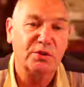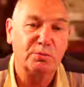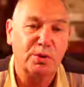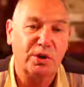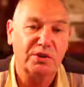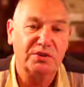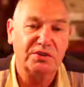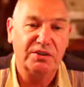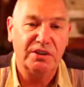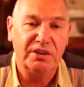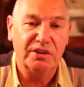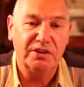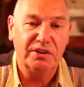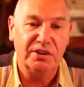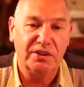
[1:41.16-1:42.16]
products to
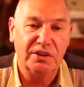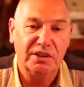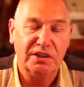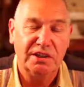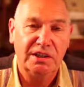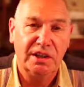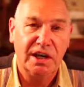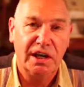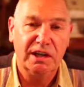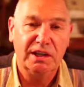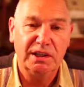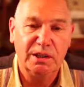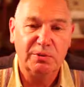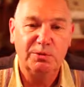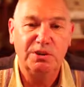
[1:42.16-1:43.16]
London, and
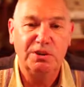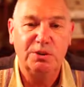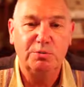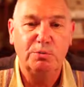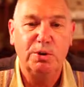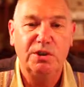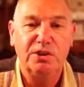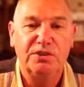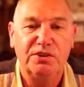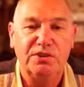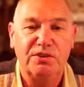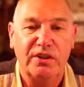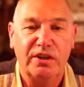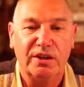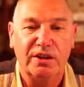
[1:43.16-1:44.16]
Liberties
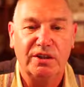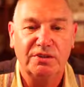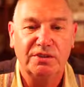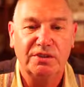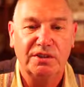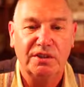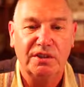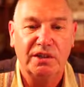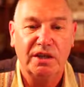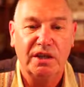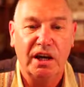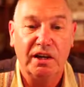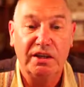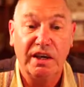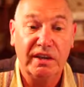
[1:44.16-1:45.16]
purchased the lot
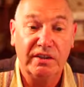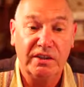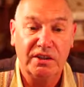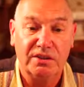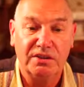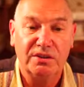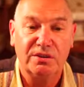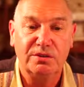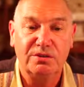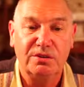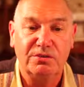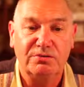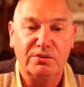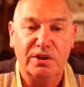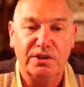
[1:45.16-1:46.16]
and gained the
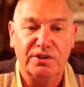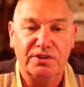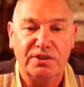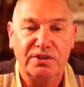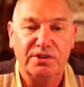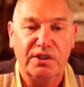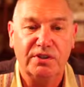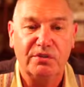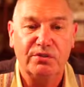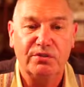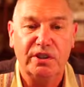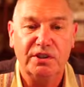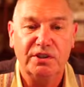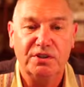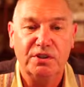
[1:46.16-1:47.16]
exclusive rights to sell the
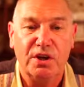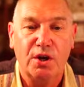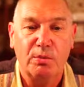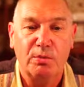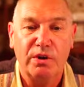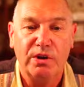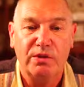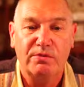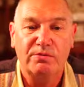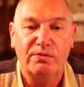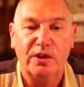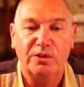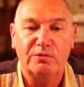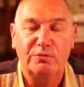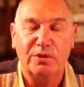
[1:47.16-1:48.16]
range within a
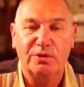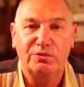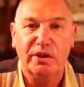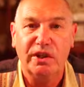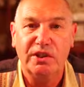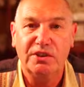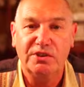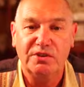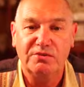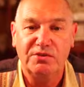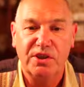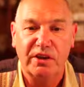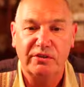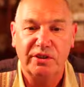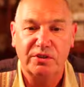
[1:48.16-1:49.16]
5-mile radius of
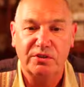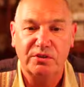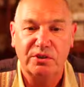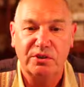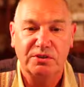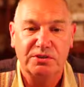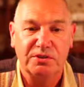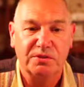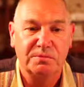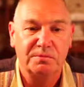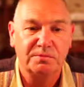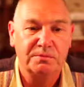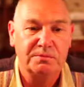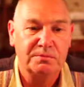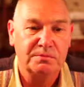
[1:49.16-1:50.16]
Charing Cross.
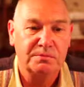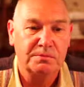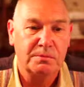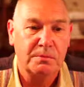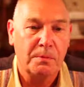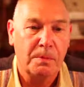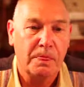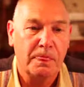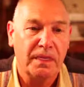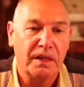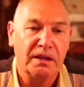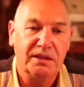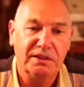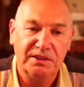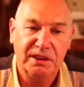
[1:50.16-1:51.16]

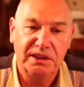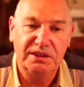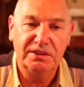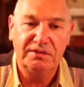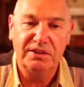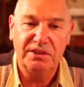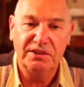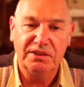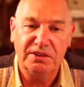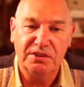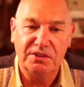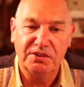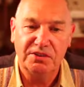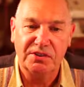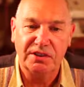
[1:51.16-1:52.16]
The date of this is
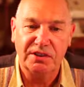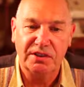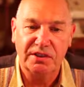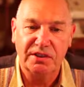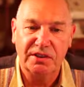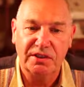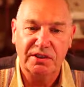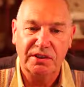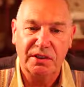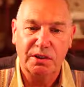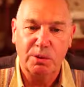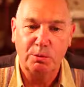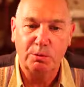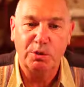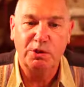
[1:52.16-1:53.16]
uncertain,
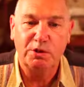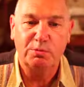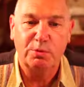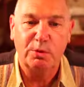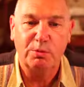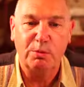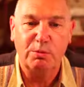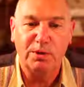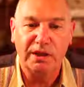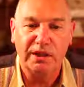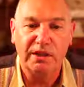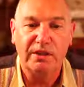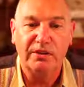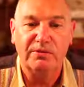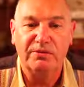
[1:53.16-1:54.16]
but is
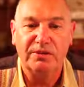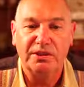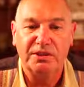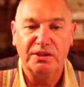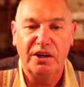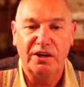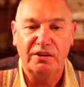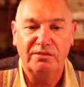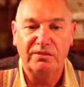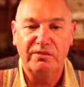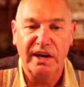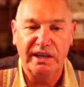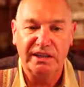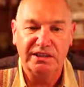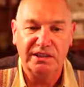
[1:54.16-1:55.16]
probably the first half of
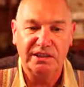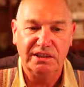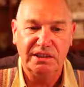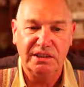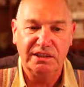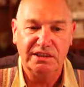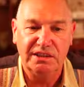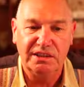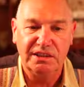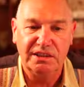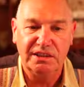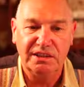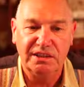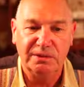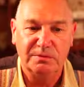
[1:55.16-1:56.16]

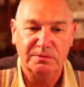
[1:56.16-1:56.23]
1899.